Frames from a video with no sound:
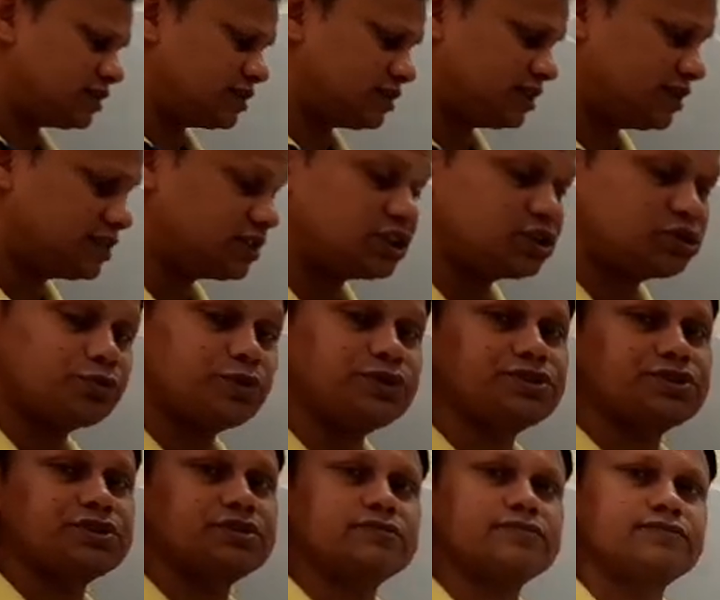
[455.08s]
this
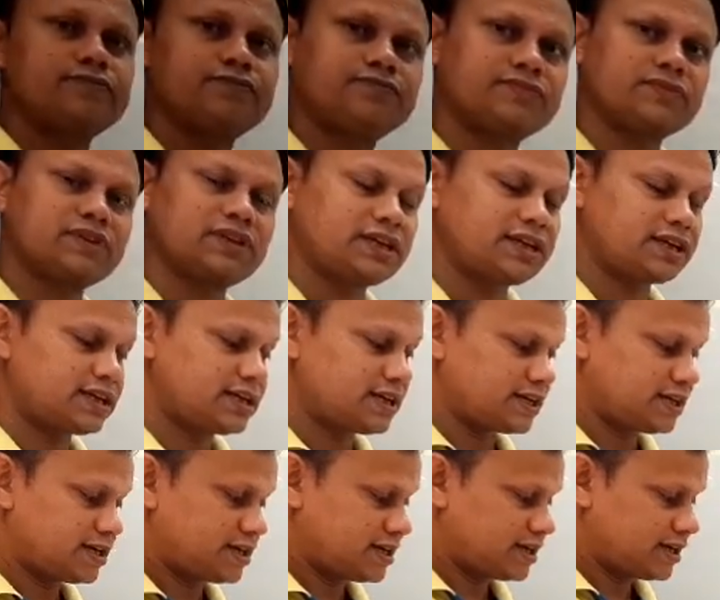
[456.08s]
situation.
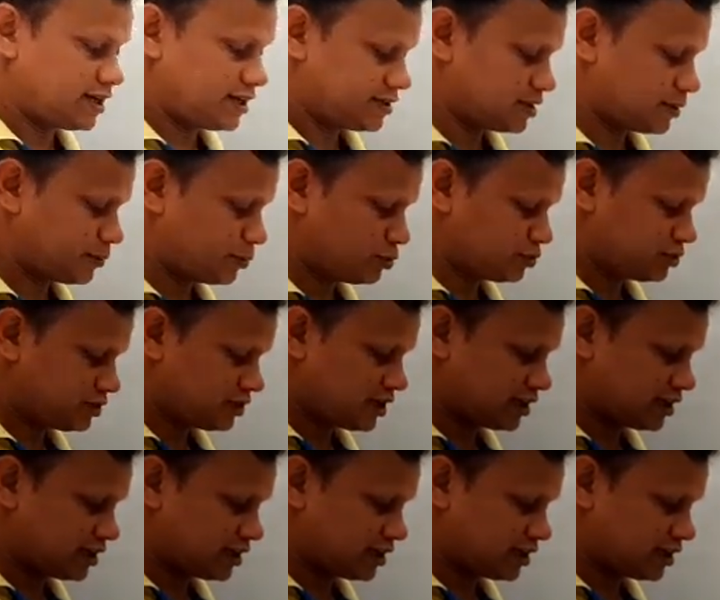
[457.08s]
Suppose